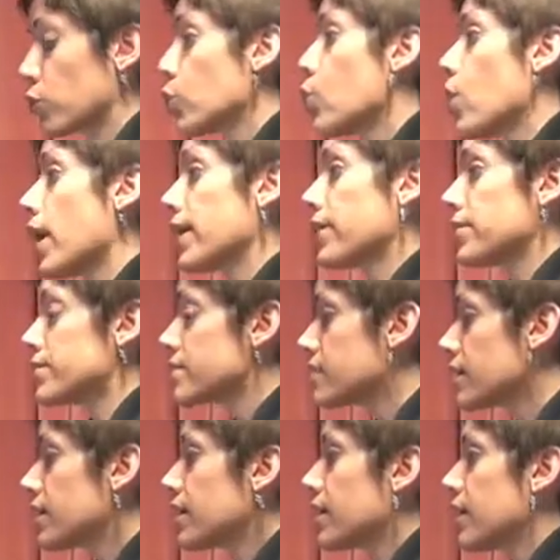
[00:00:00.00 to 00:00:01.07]

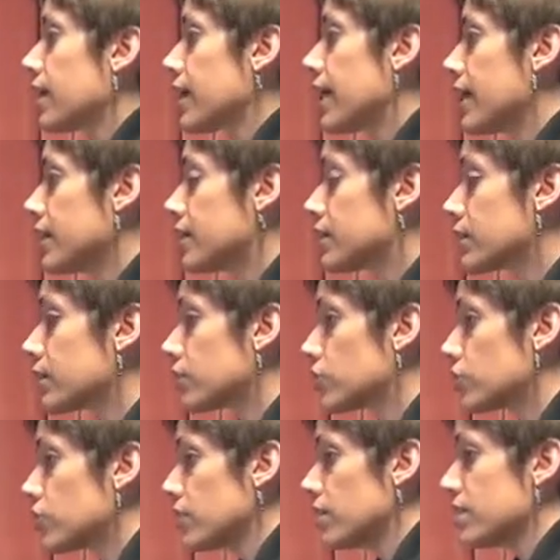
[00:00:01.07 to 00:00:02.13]
requires, and
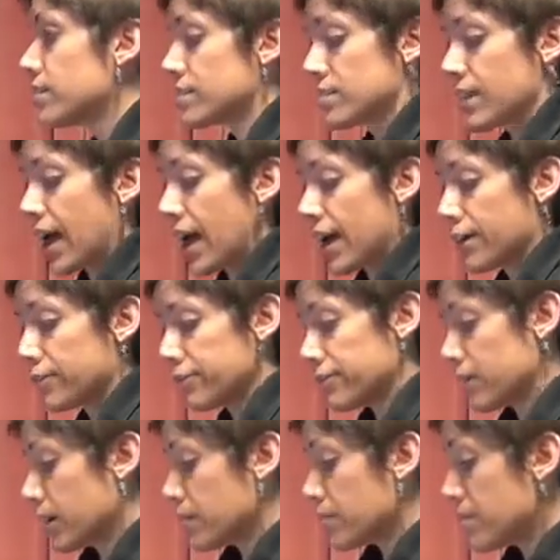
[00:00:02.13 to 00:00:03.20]
cheetahs have
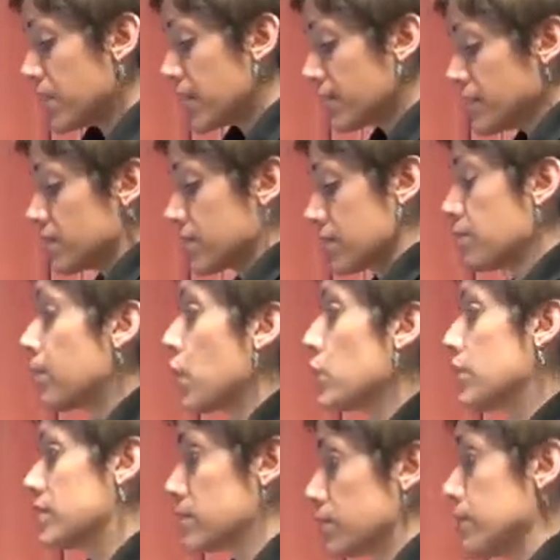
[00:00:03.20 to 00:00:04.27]
many of these
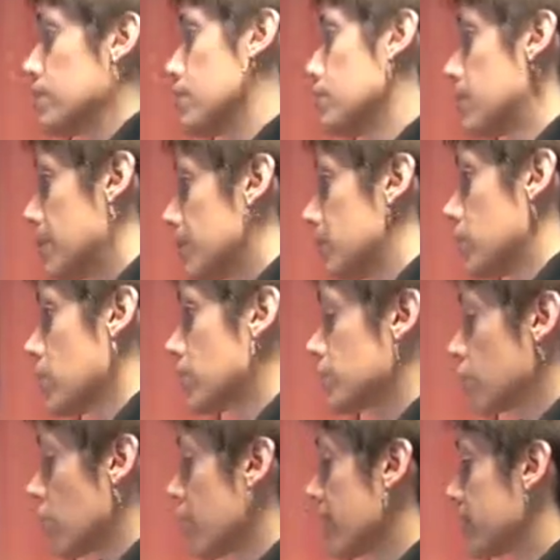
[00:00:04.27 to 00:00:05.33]
components. People are
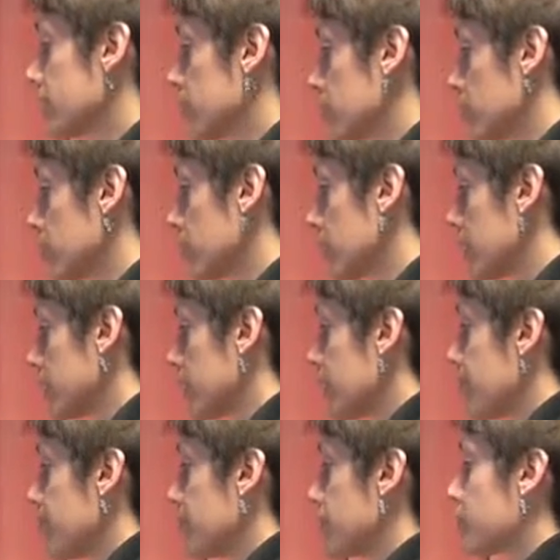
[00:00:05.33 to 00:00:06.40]
trying to
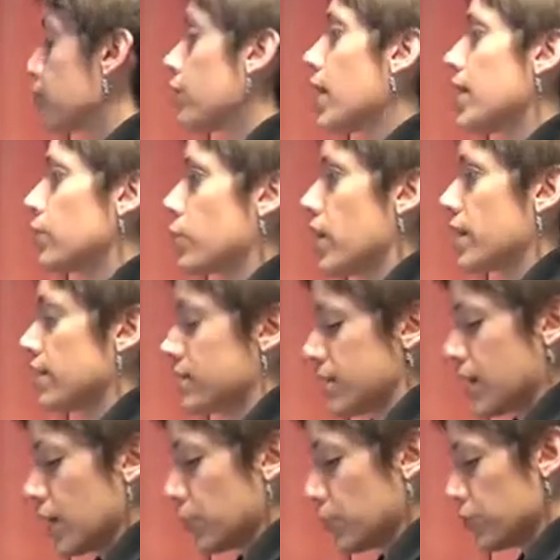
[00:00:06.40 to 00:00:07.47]
find ways
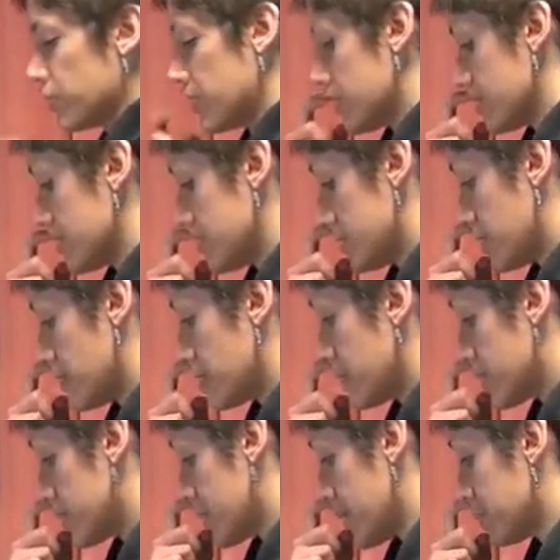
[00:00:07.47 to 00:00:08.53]
to help cheetahs. So, for
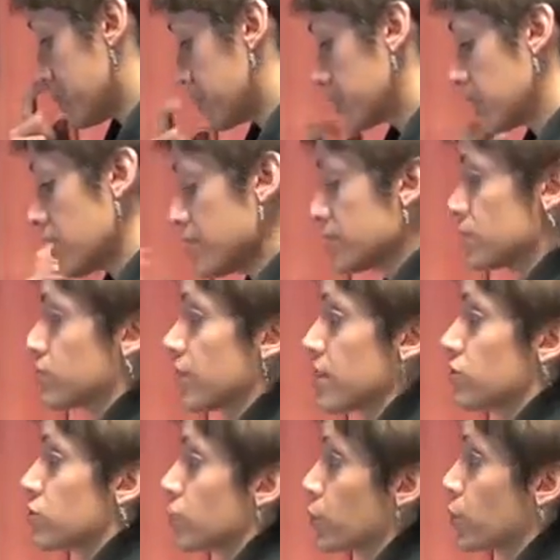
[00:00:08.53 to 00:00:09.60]
example,
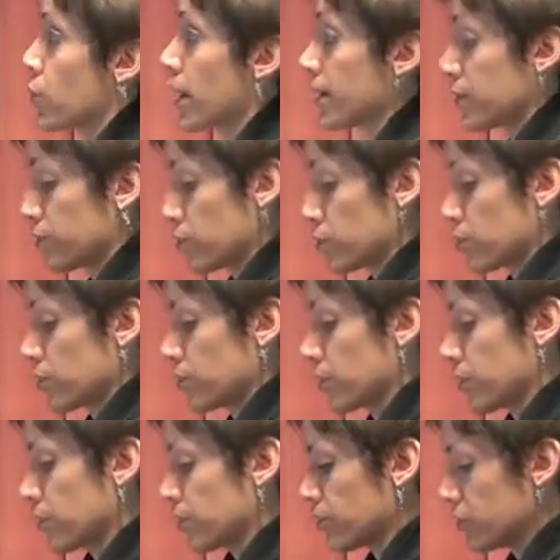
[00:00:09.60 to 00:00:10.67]
conservation requires
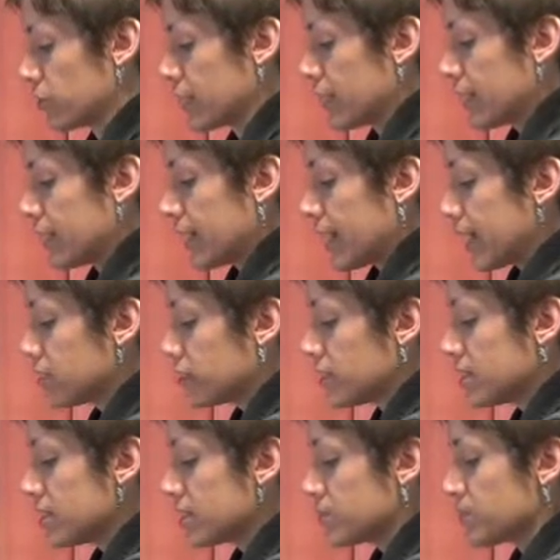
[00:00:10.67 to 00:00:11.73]
research. And
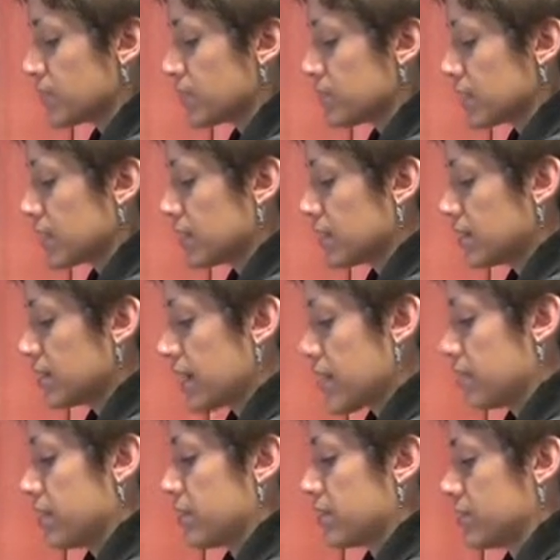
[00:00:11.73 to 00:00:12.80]
cheetahs have been studied in
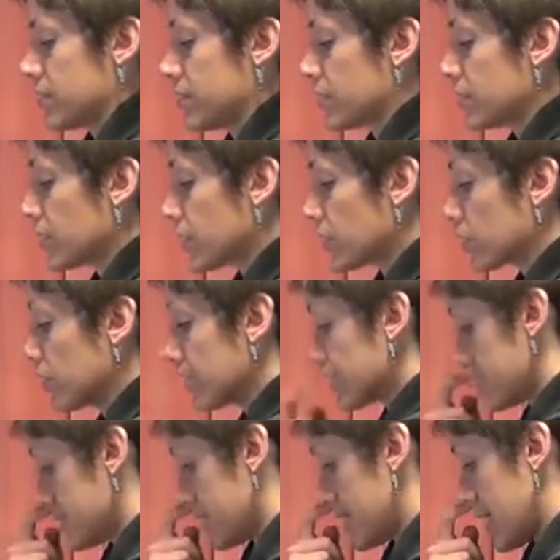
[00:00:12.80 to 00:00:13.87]
depth since the early
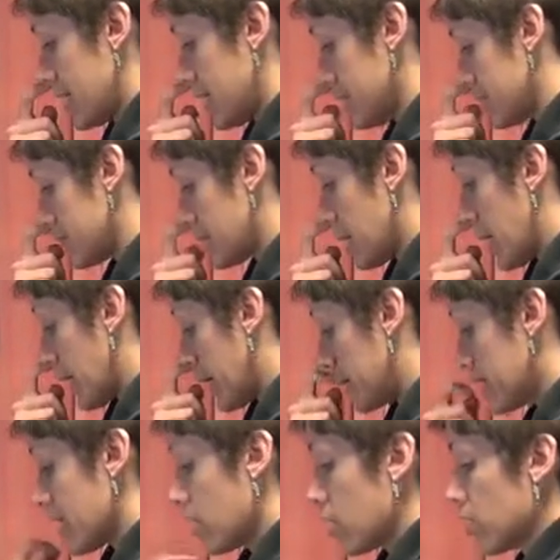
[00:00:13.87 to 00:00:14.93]
1980s,
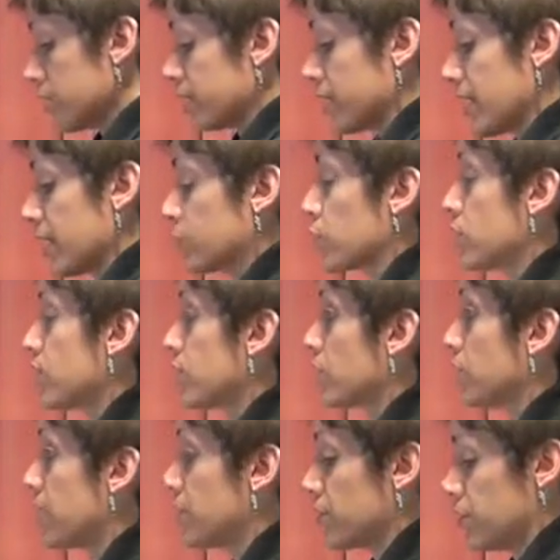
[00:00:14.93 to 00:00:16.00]
and they are in fact one of the
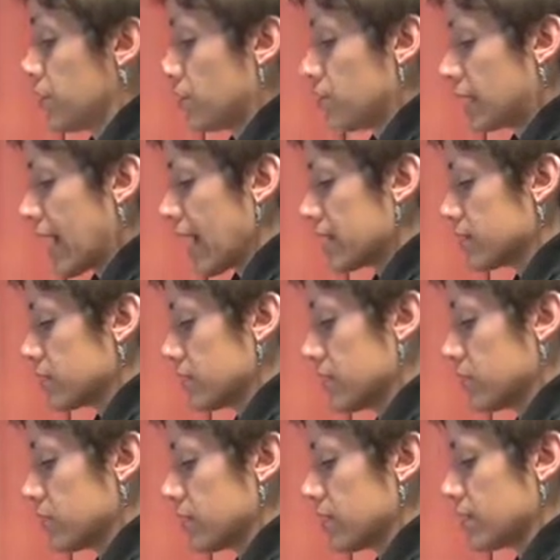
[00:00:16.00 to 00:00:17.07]
better known cat
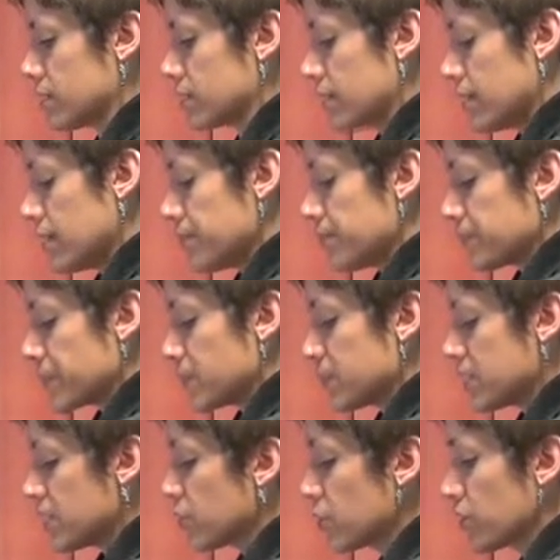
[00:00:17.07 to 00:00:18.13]
species. And
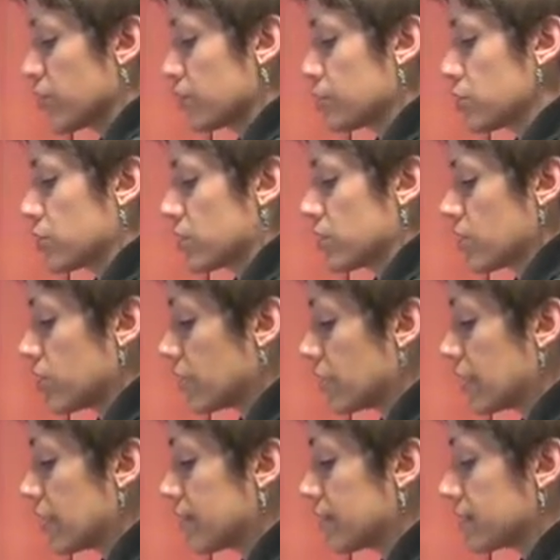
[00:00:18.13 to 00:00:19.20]
particularly important are
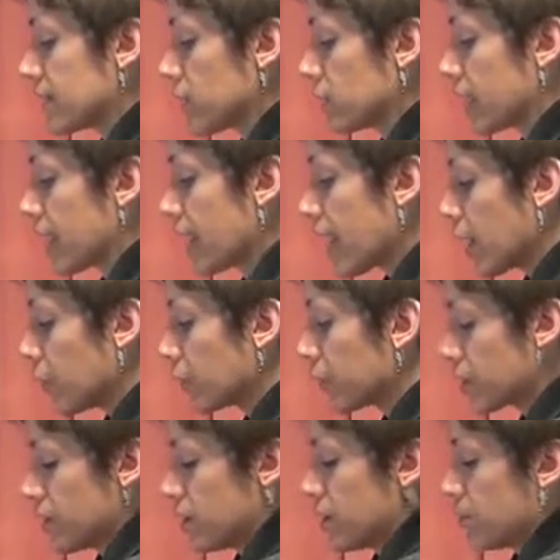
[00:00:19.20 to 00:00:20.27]
studies that look at health,
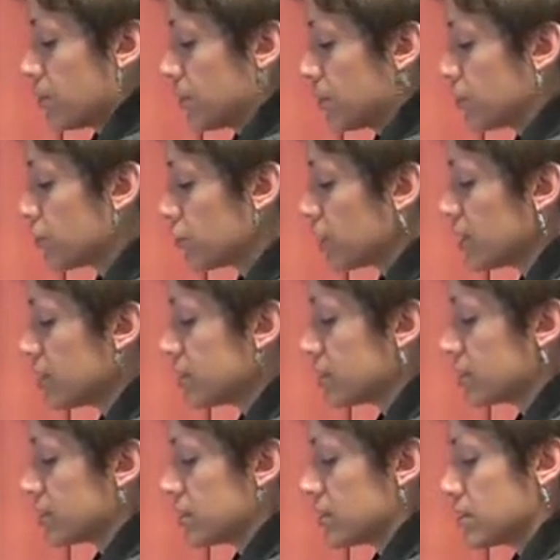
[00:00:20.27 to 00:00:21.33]
because
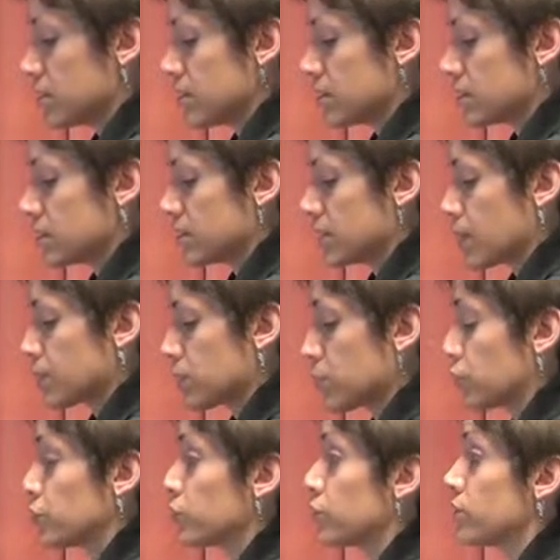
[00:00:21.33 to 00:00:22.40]
cheetahs tend to be
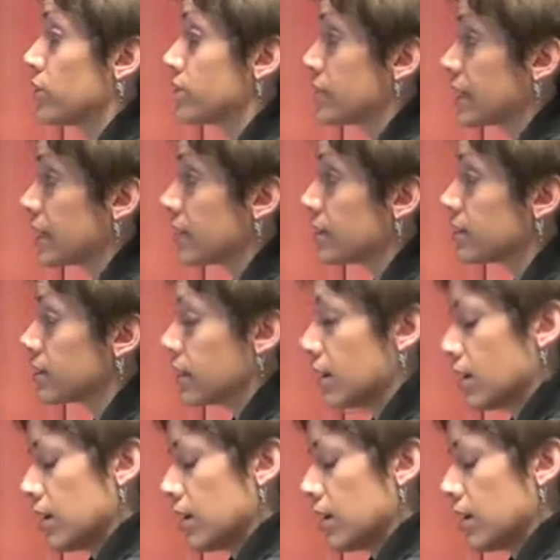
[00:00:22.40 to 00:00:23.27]
susceptible to disease.